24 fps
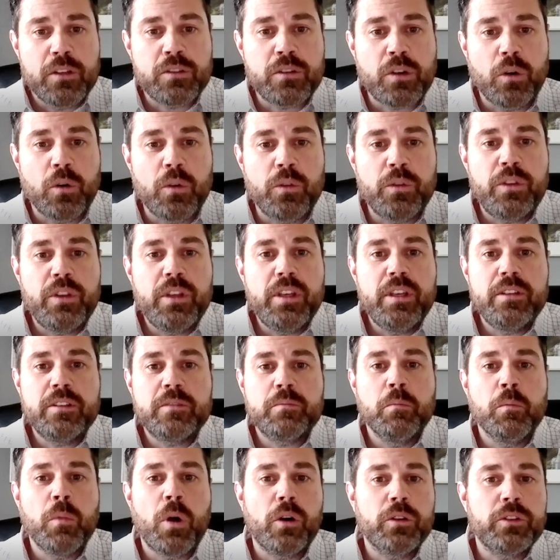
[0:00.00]
So these
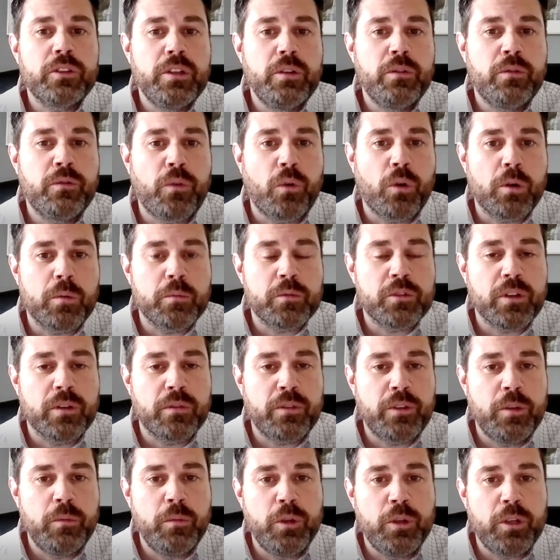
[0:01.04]
multi forms of
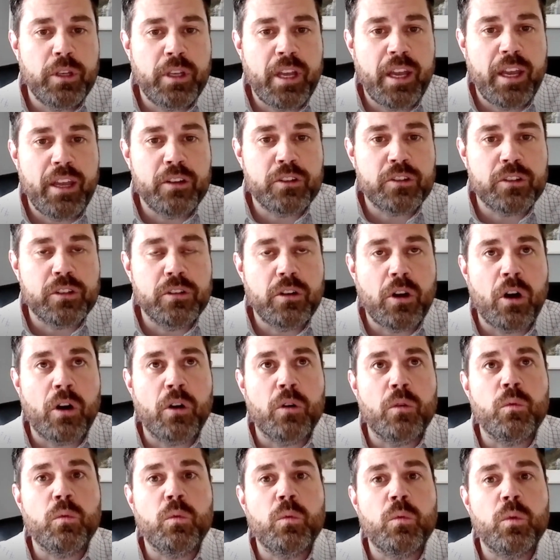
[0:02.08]
communication
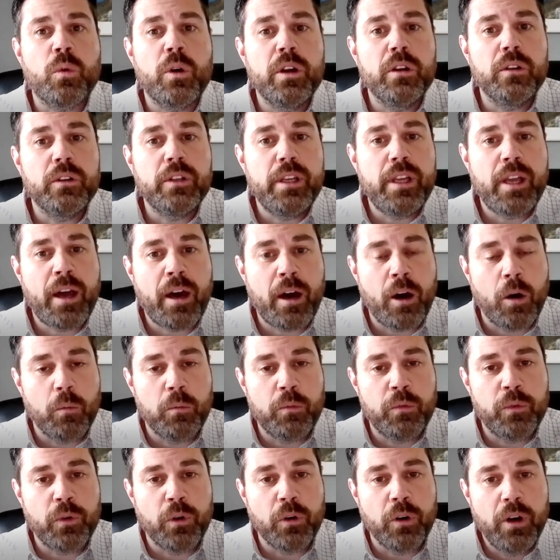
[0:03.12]
are really
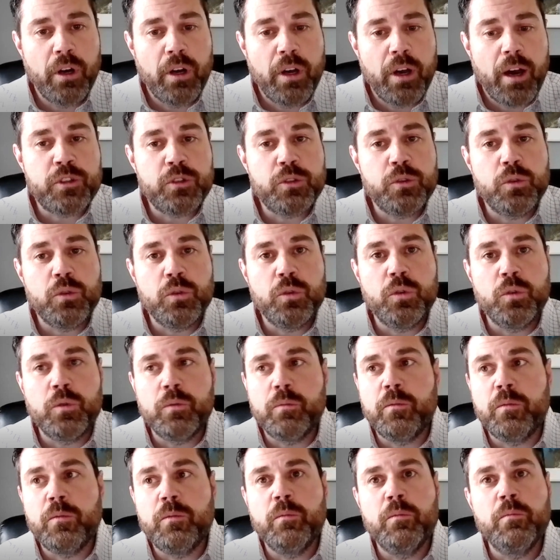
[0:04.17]
helpful to
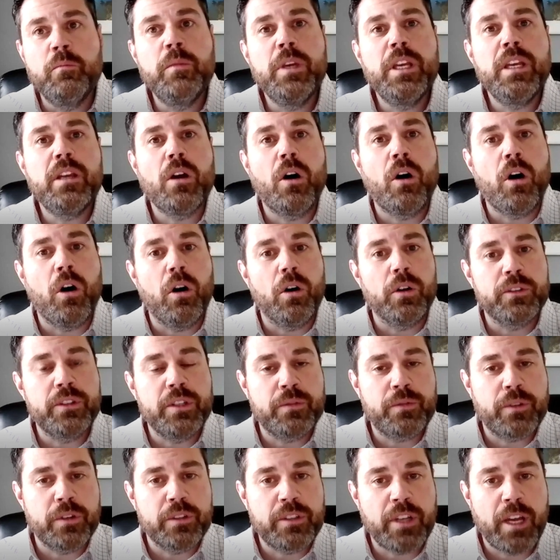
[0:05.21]
meet all
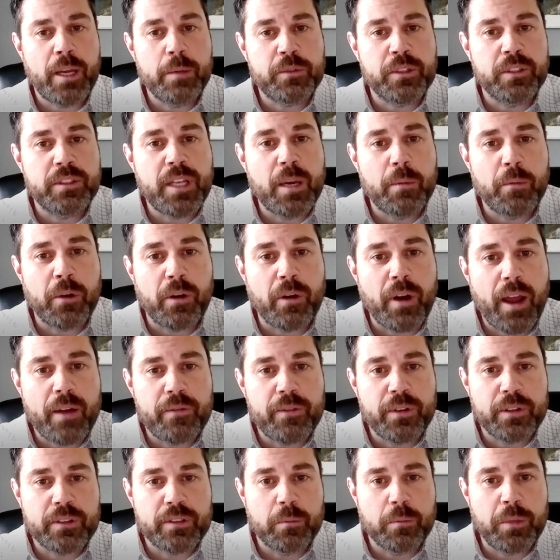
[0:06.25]
different types of
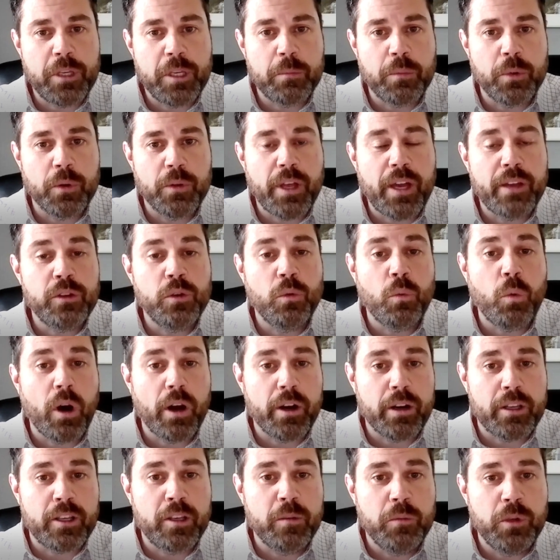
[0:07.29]
demographics of people that you
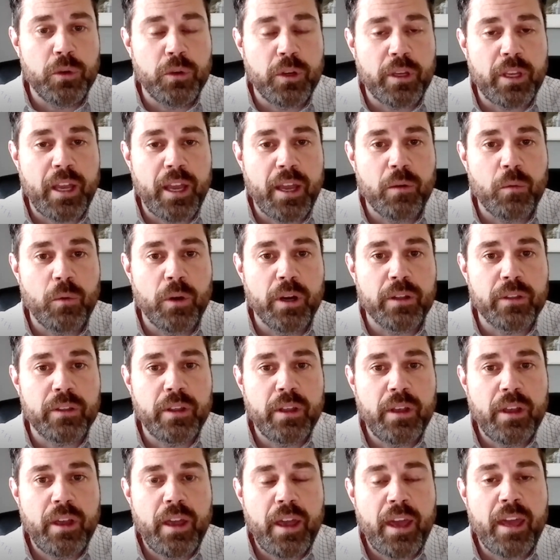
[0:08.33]
want to communicate with.
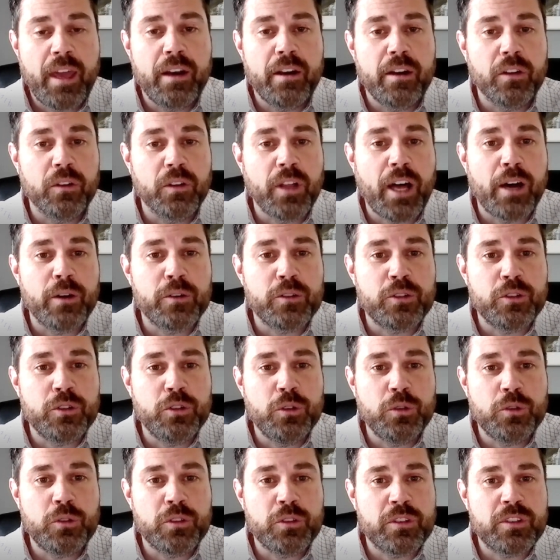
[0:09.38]
And it allows
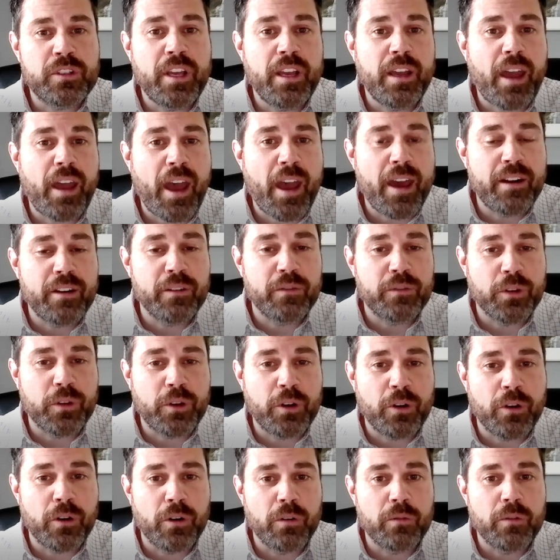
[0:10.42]
you to stay ahead of the
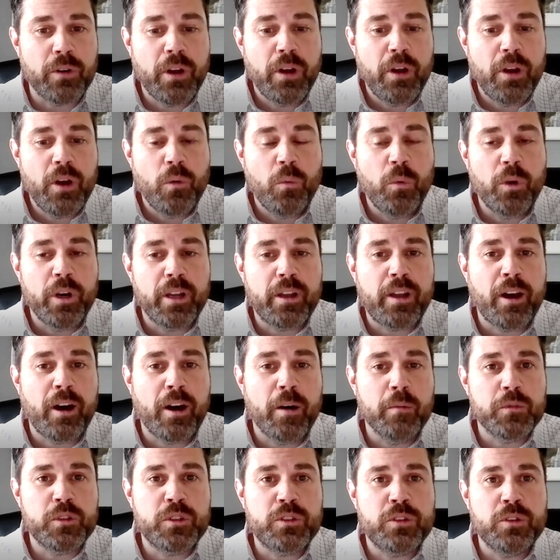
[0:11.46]
curve when it
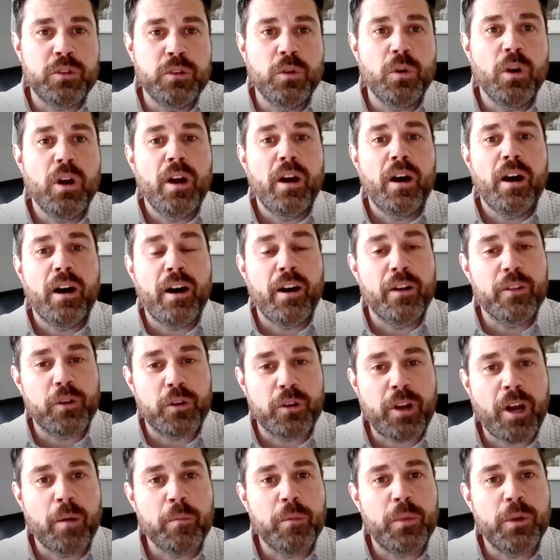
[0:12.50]
comes to other
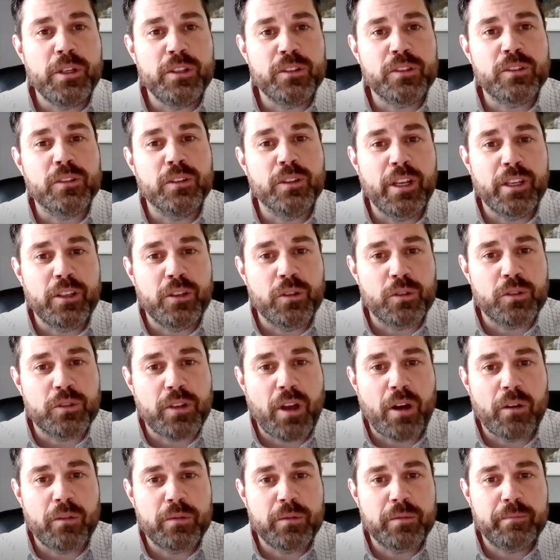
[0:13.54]
companies like
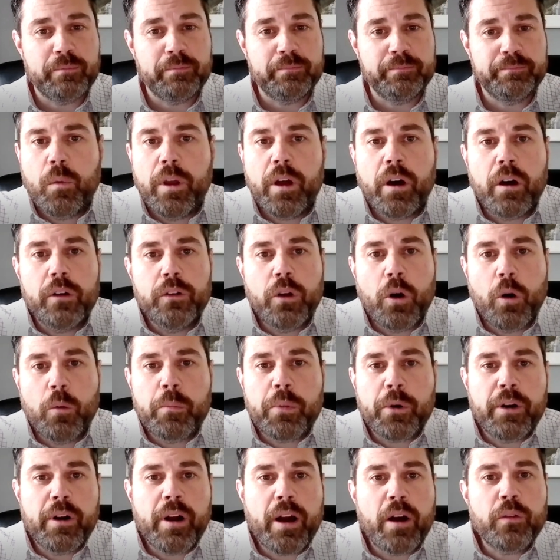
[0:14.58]
yourself. We all know
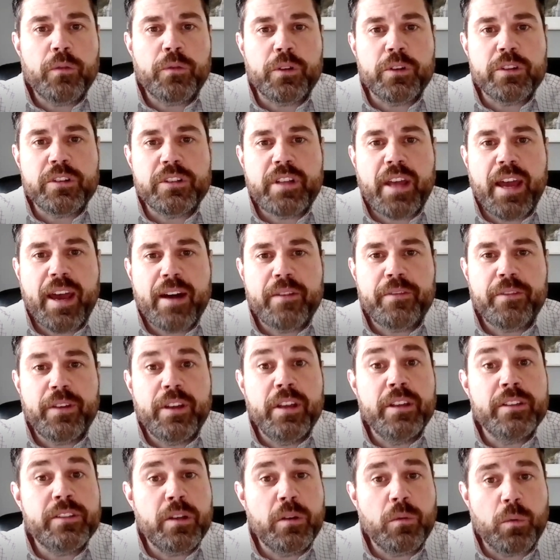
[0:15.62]
burnout for staff
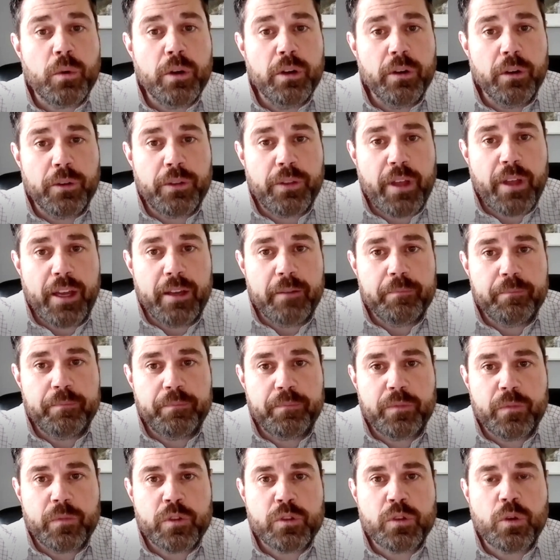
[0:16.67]
is a real thing.
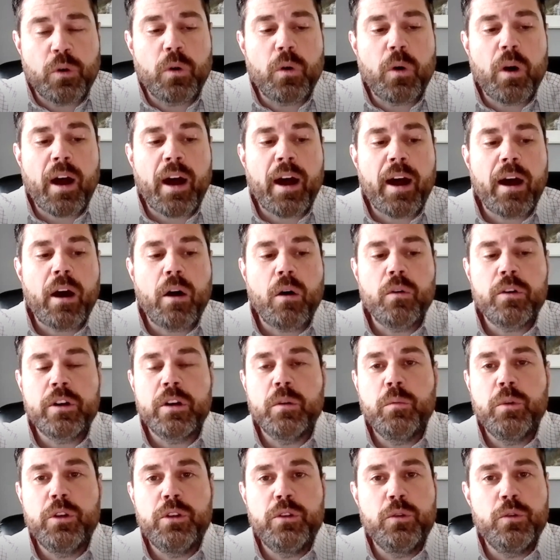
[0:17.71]
So how
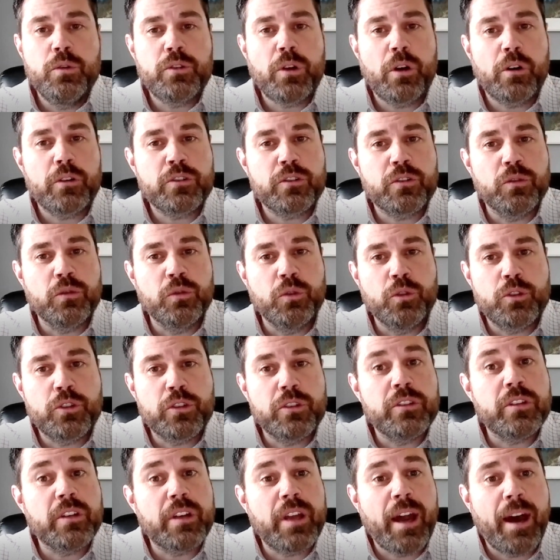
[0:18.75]
can we use our
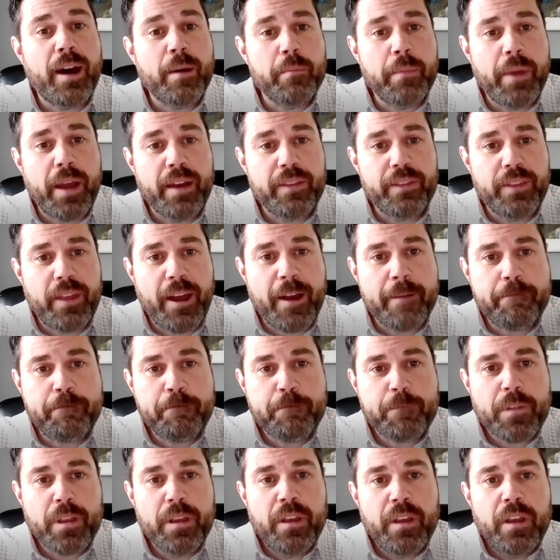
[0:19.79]
solution to combat that?
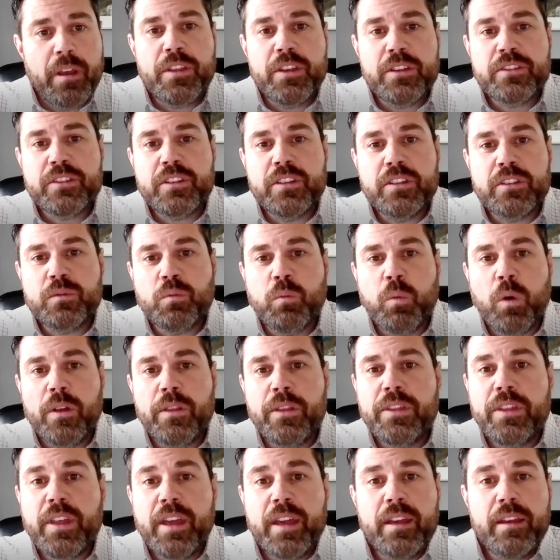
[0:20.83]
This is
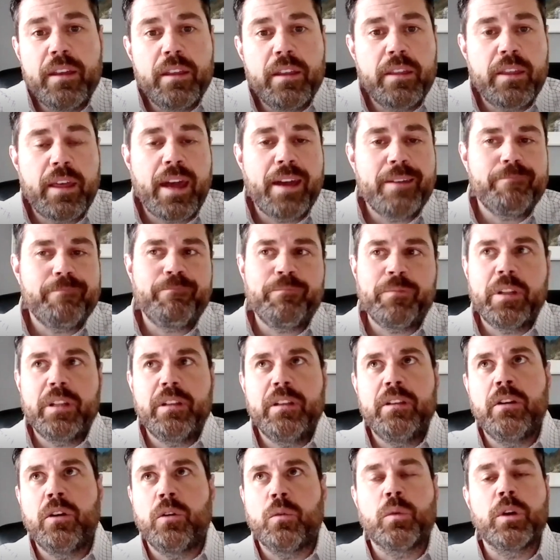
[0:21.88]
one thing that,
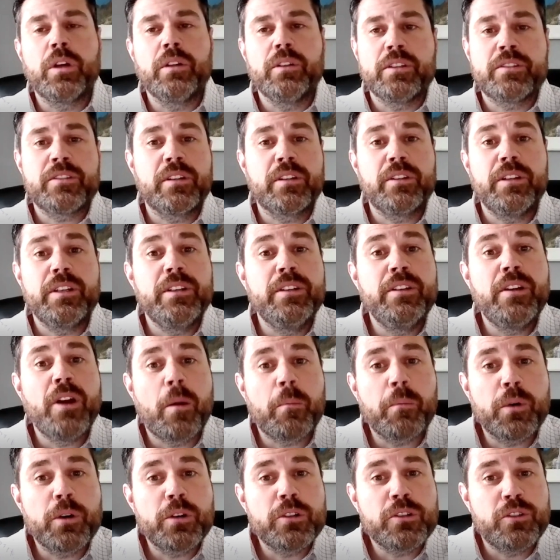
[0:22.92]
realistically,
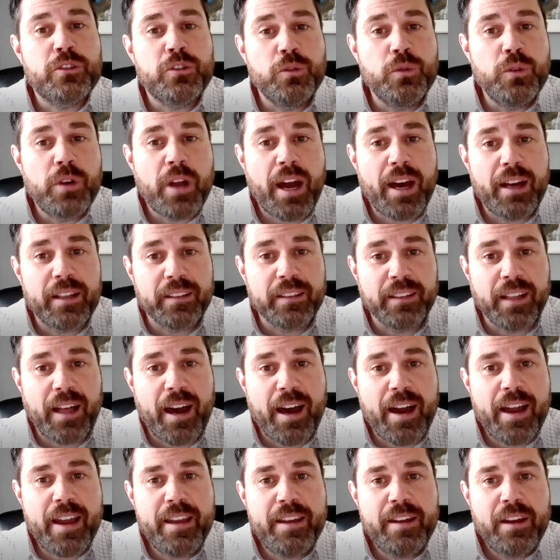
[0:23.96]
numbers do not
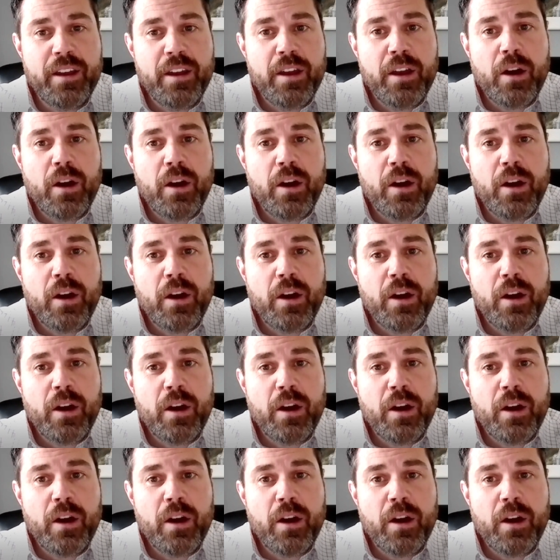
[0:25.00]
lie.